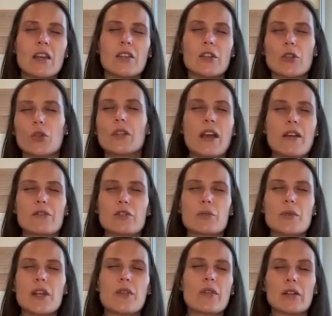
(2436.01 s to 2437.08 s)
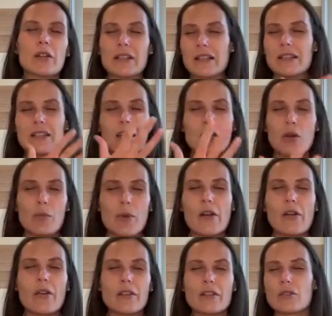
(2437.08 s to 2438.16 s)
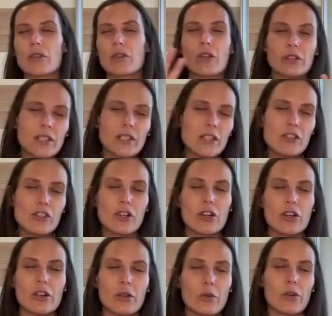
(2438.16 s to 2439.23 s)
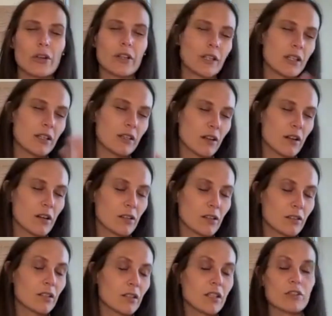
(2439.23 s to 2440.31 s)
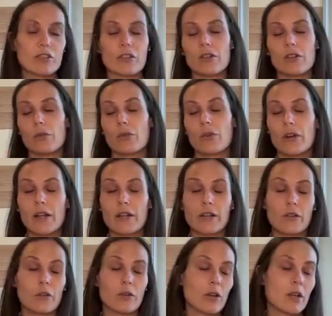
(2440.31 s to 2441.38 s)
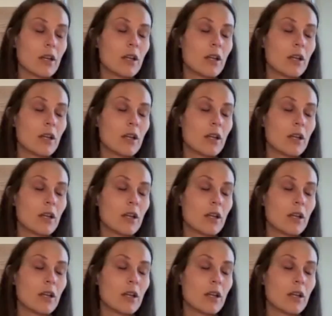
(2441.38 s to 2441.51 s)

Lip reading: You don't have to be around, let's say, your parents or your teacher or the kindergarten teacher, or I don't know,